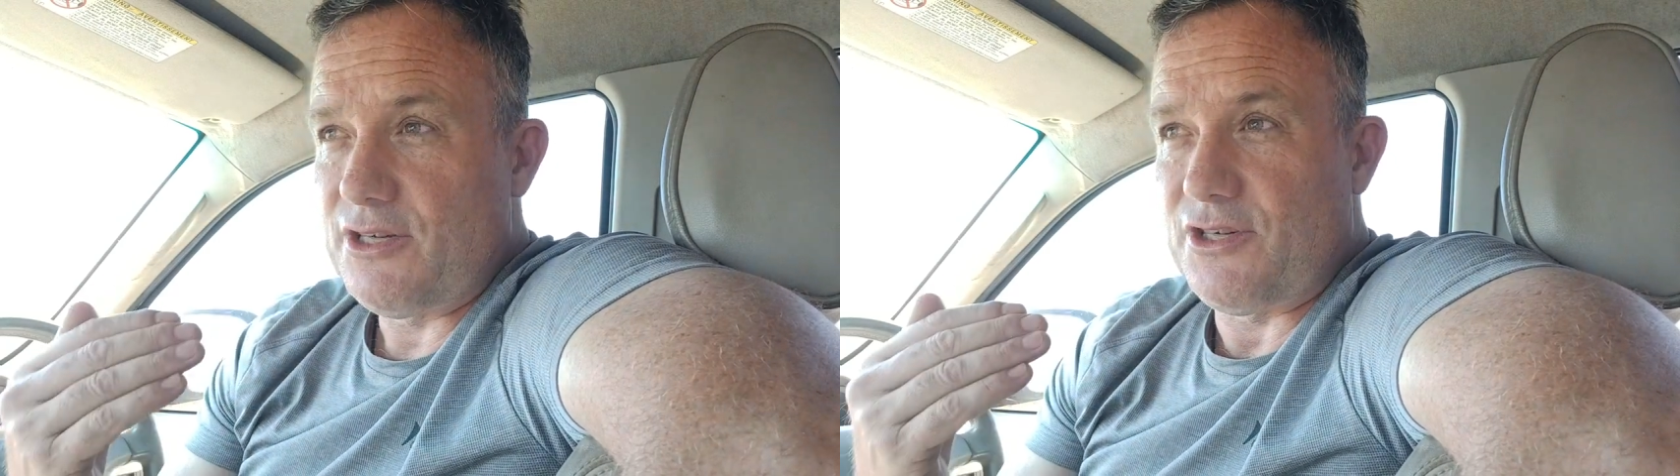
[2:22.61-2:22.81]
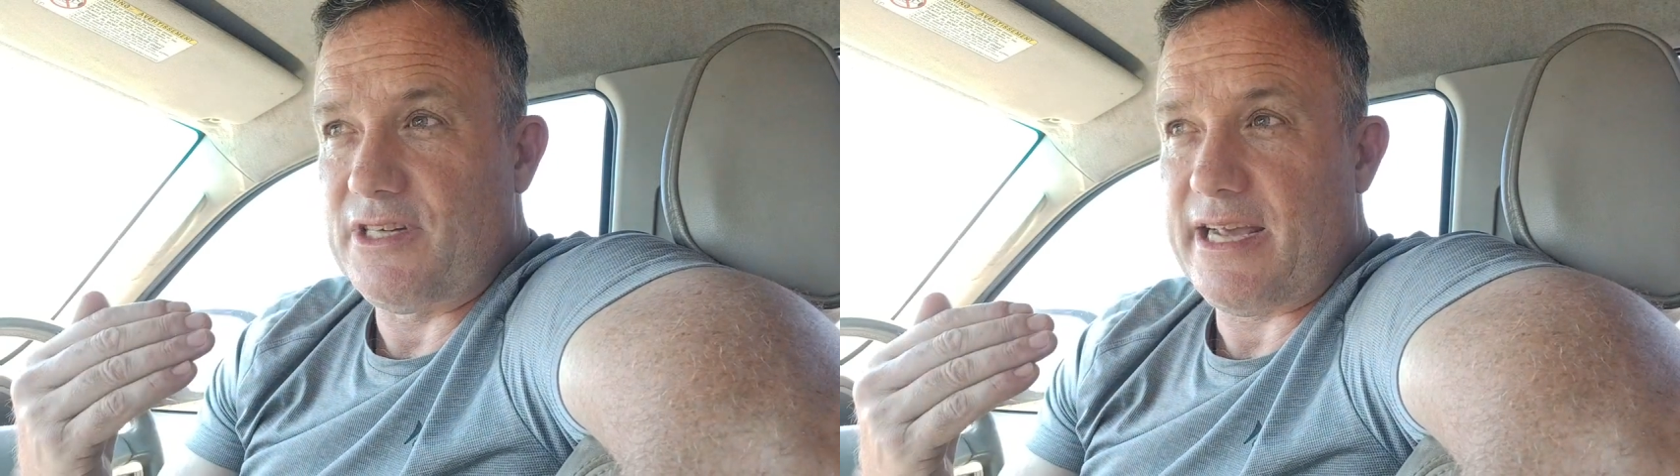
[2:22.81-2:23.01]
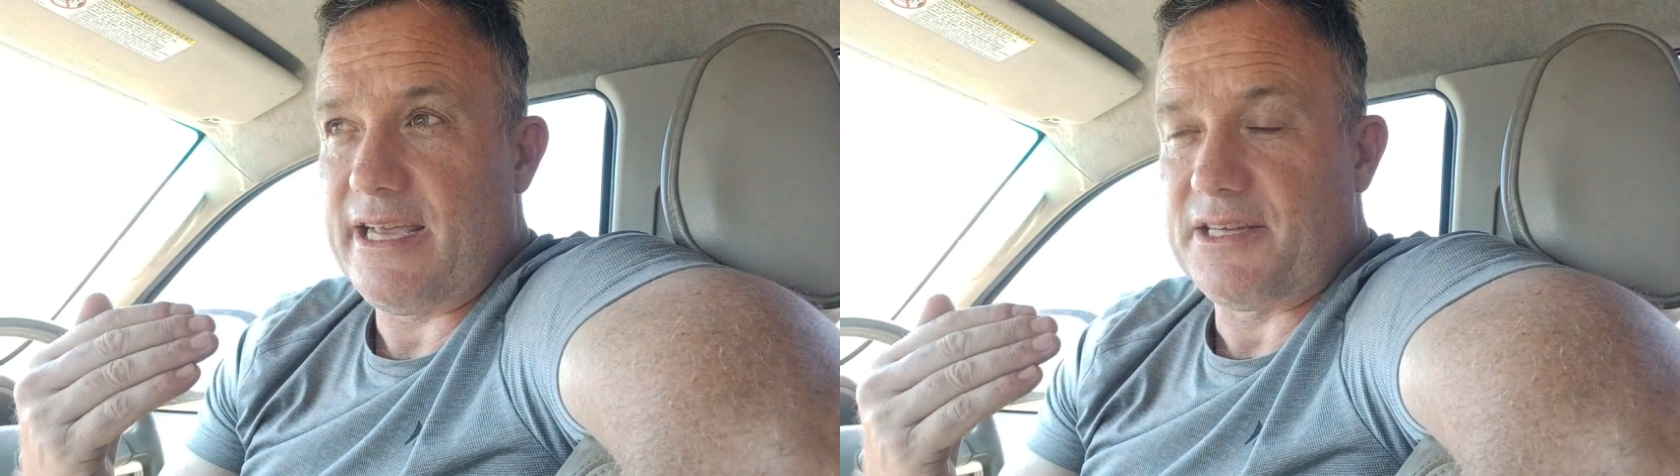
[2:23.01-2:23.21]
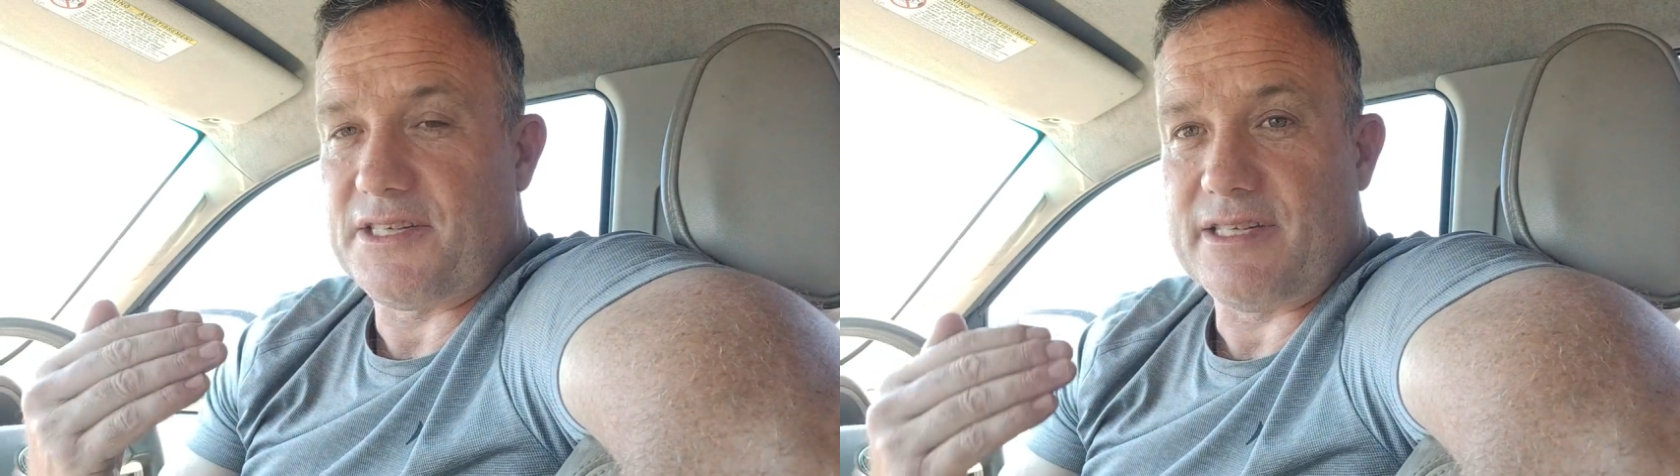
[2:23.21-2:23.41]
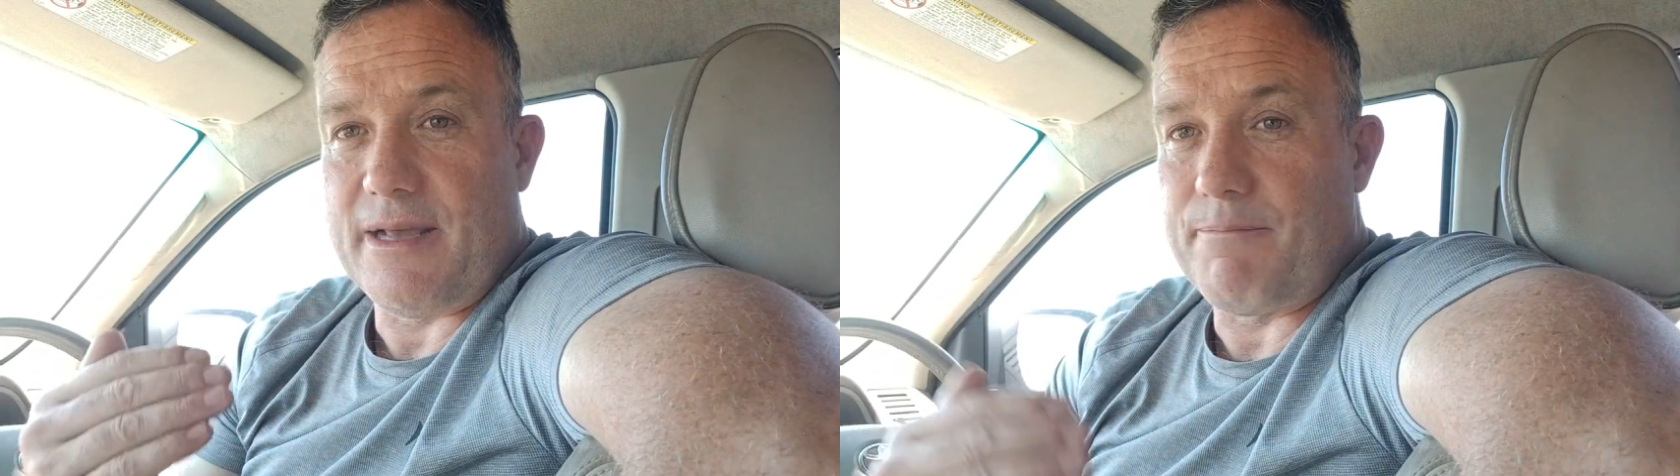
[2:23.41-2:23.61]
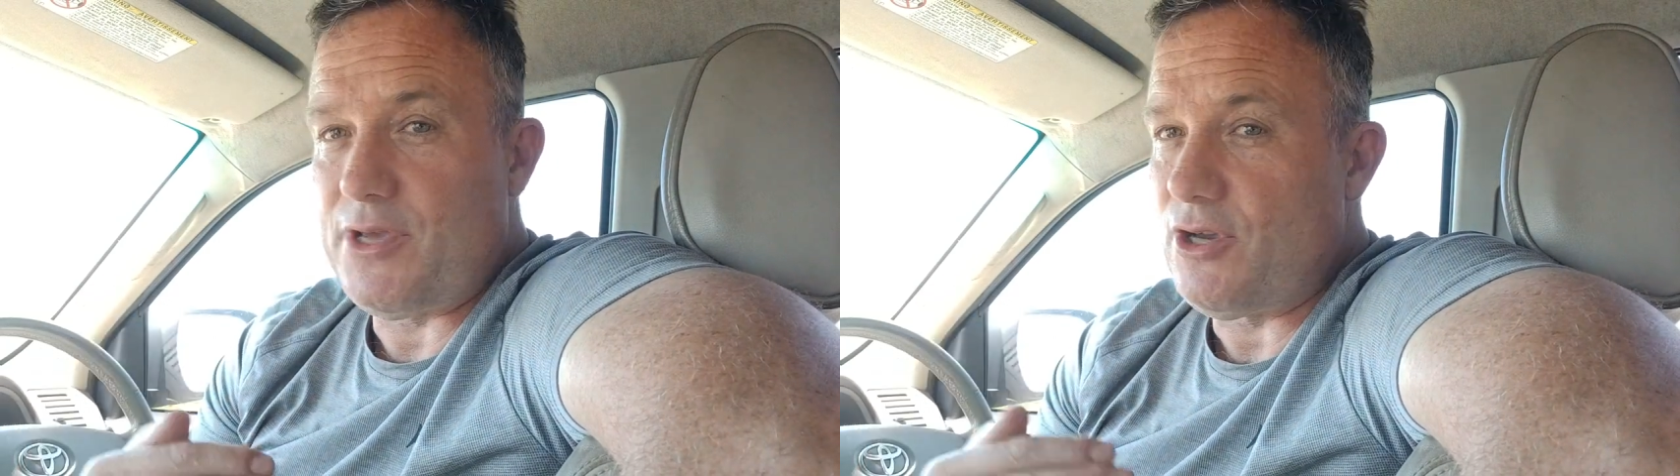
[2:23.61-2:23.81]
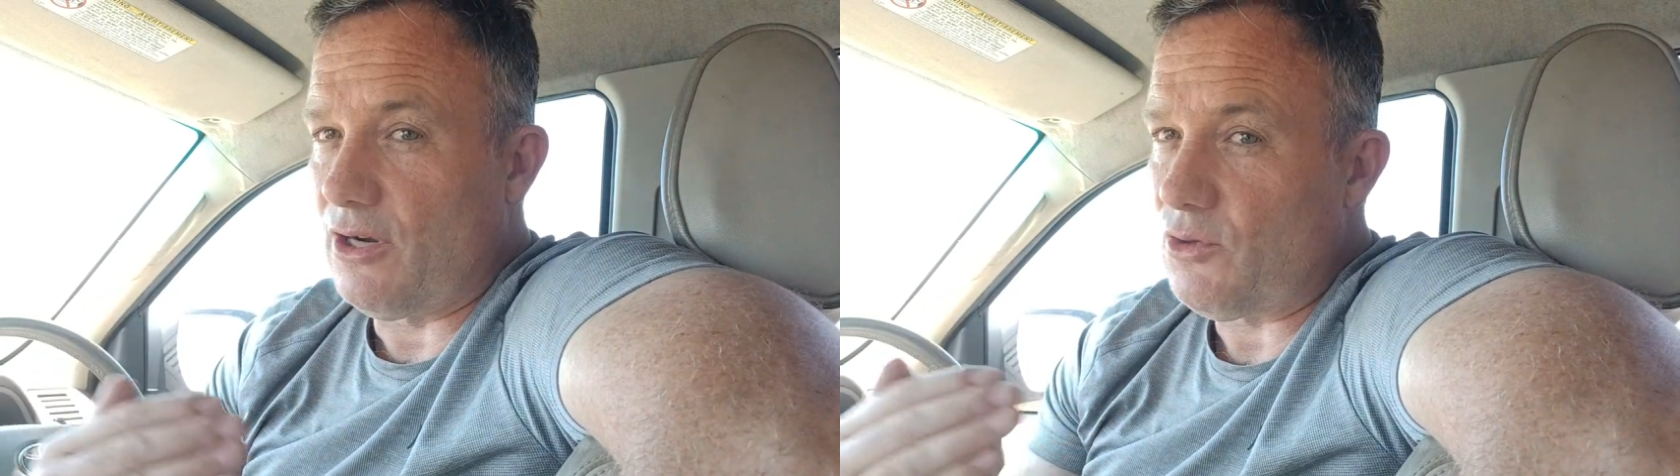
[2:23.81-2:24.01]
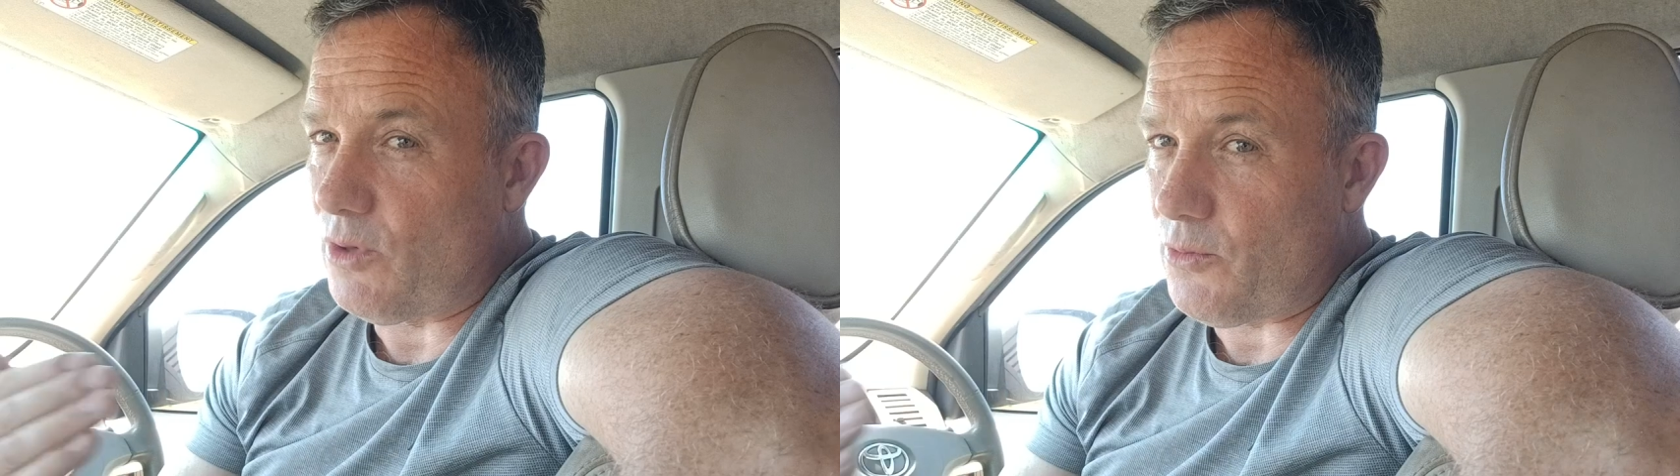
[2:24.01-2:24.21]
to take a step
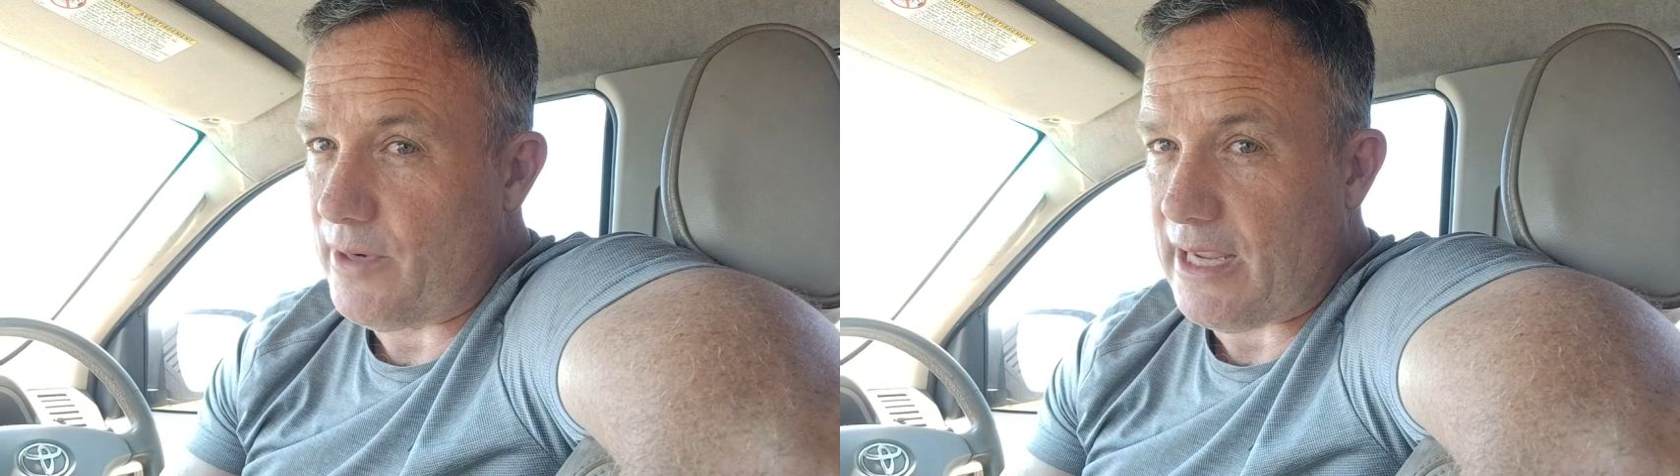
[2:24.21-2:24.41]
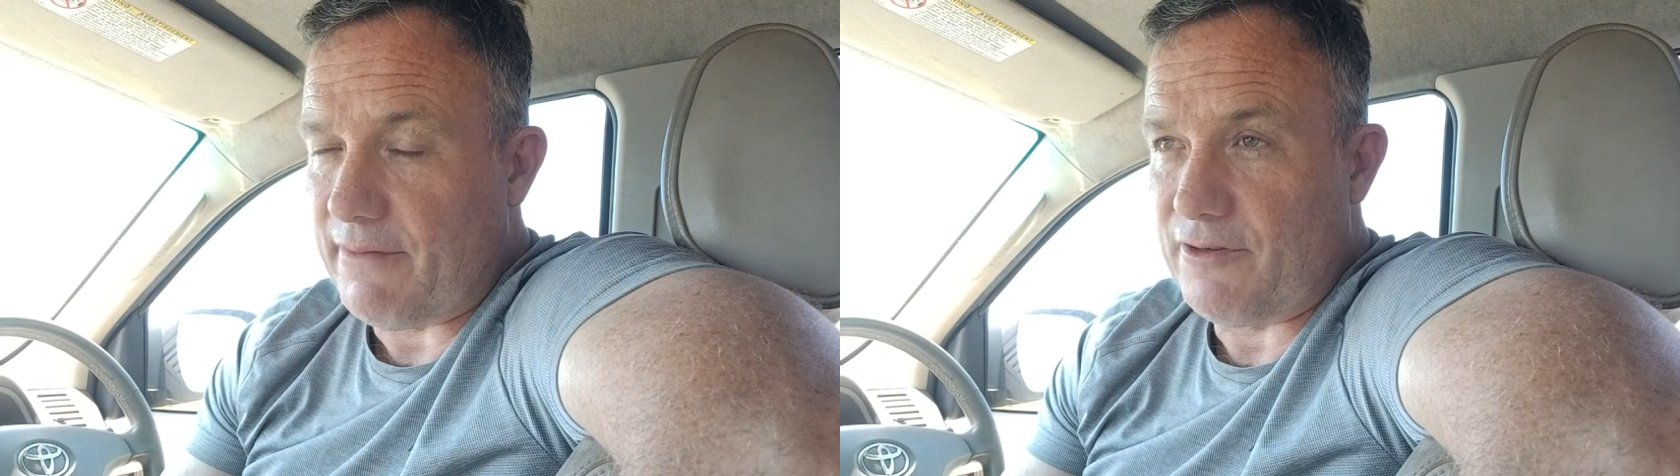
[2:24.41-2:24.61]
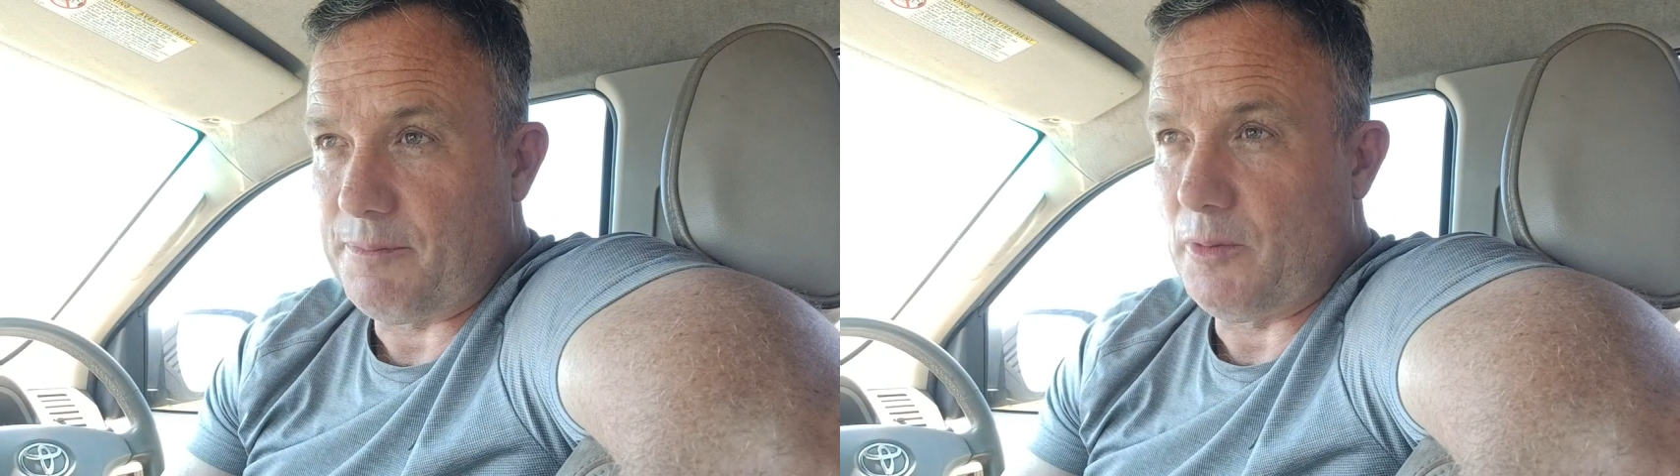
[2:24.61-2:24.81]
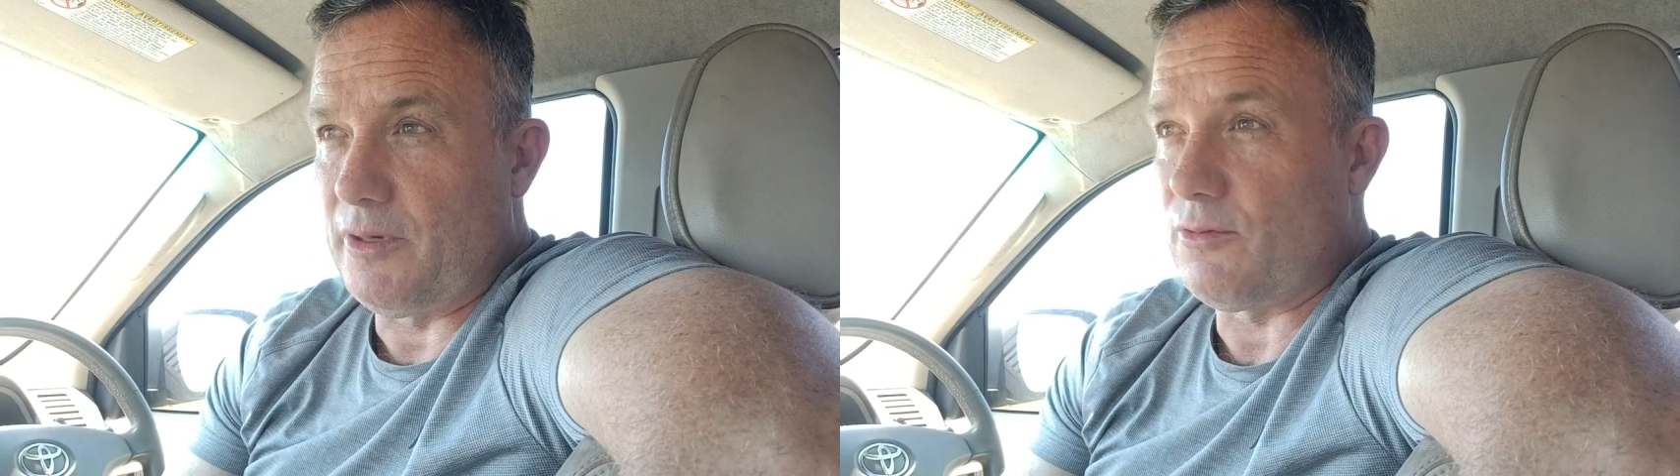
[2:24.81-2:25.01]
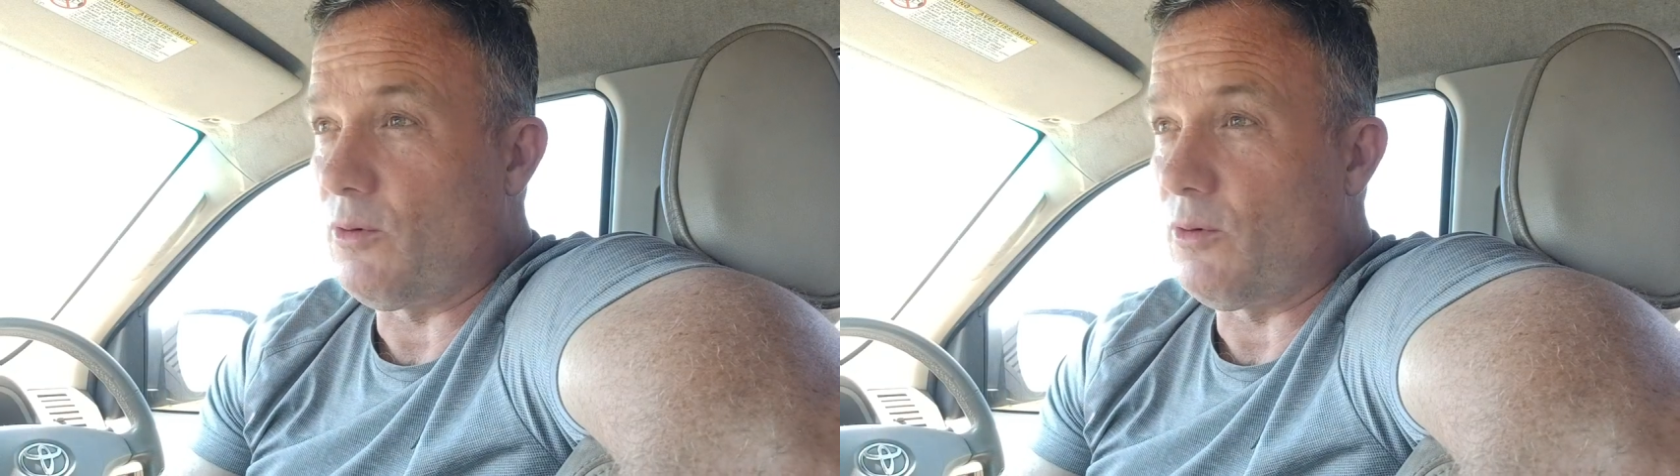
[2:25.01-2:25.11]
beyond what we're comfortable with,